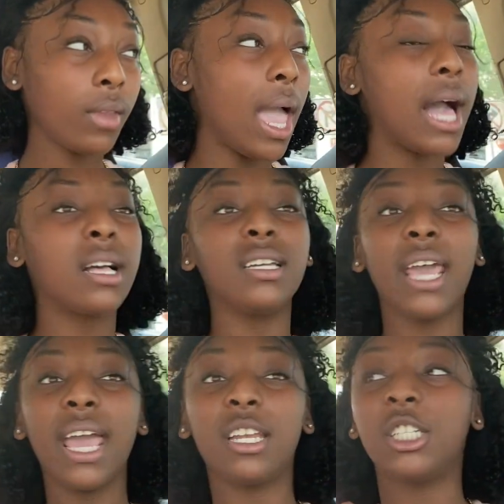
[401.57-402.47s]
I could have
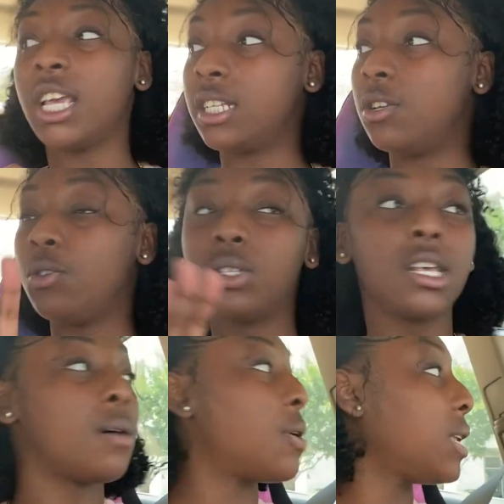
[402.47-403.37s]
had a chance to do
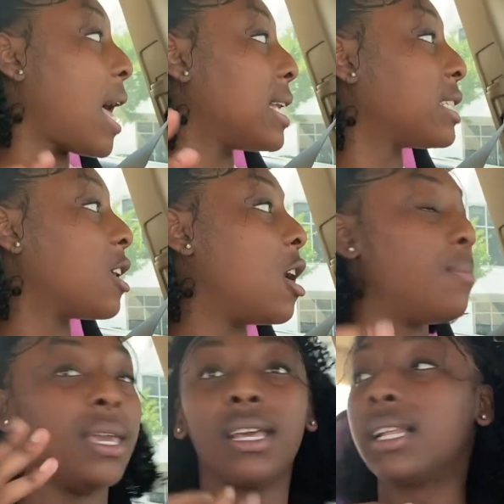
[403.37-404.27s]
some online,
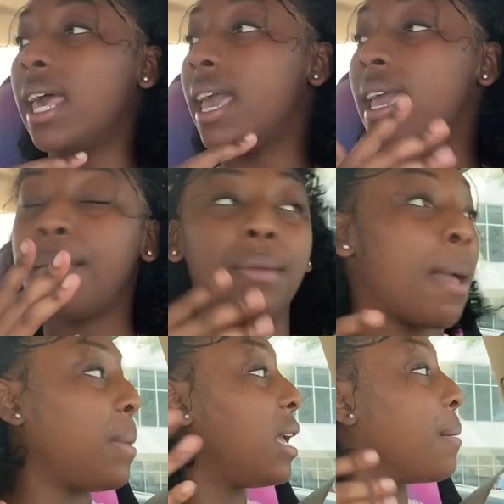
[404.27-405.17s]
some in class,
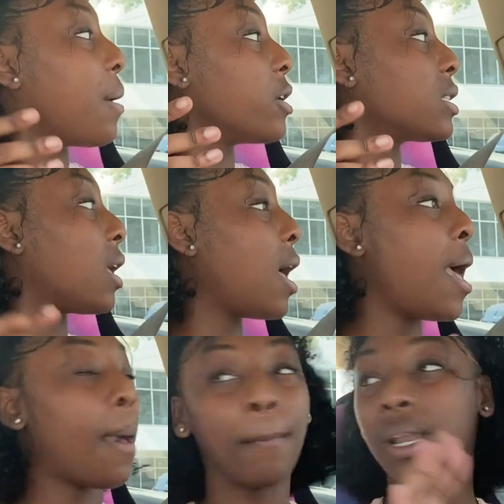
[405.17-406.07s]
in person,
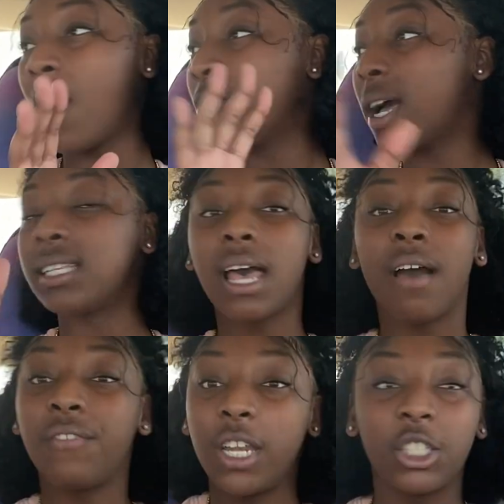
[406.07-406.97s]
but I don't got
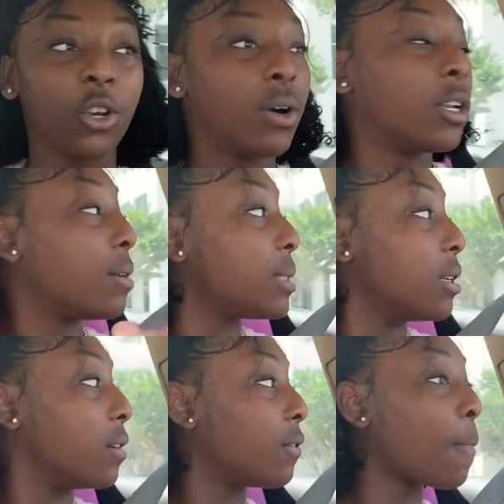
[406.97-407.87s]
time for that showing up
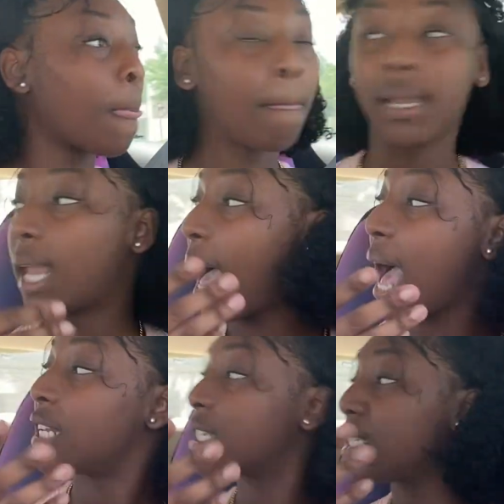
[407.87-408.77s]
stuff. Like,
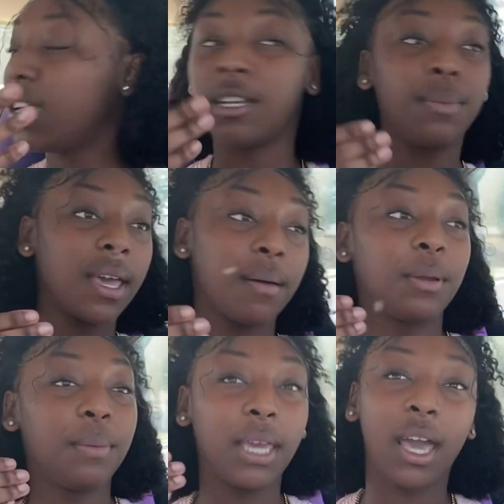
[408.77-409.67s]
I just need to be able
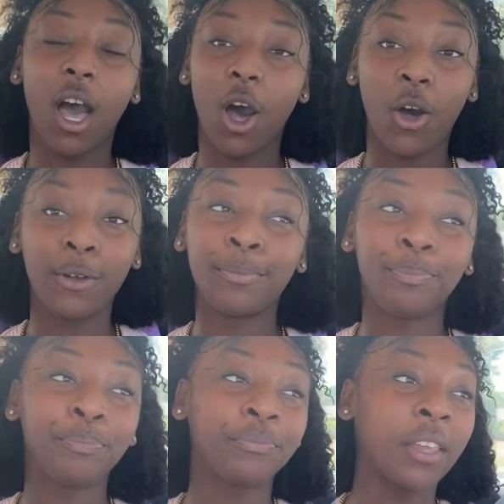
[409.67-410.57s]
to be at
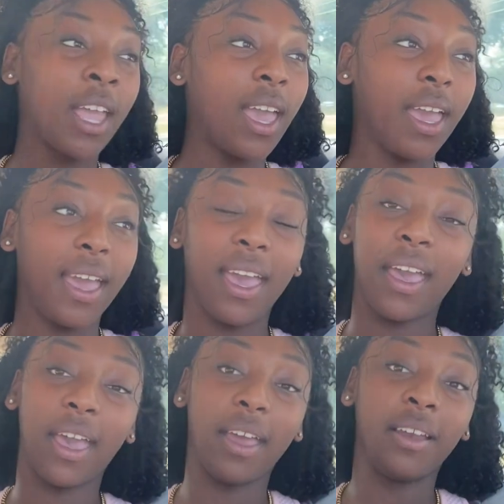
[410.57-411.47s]
home
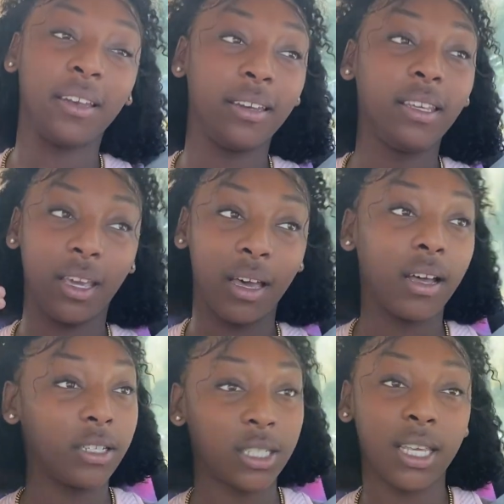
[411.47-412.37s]
and,
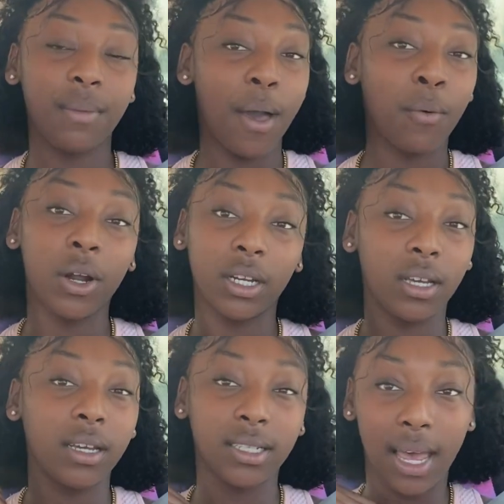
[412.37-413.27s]
yeah, just get my work
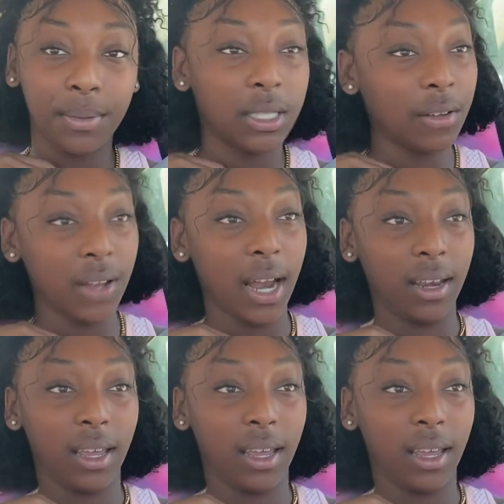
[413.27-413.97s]
done type stuff like that.